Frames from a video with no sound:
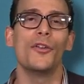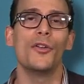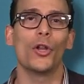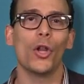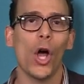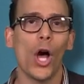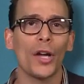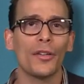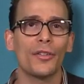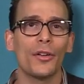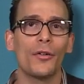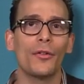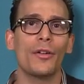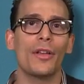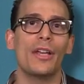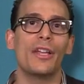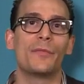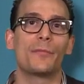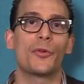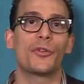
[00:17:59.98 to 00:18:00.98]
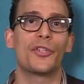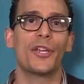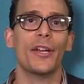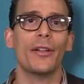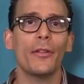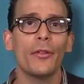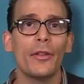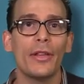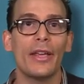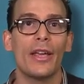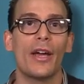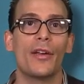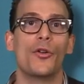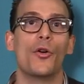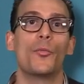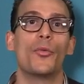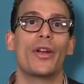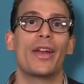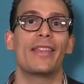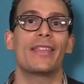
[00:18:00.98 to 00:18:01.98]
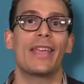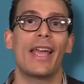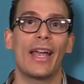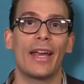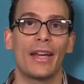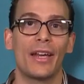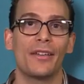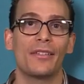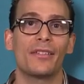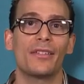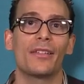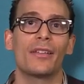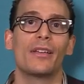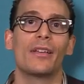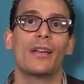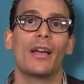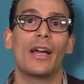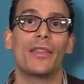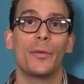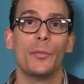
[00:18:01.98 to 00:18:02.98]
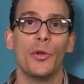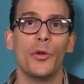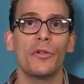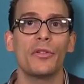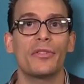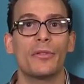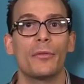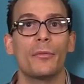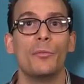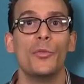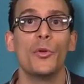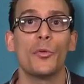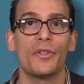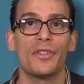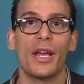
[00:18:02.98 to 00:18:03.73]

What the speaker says: Naloxone is particularly an opioid antagonist at the mu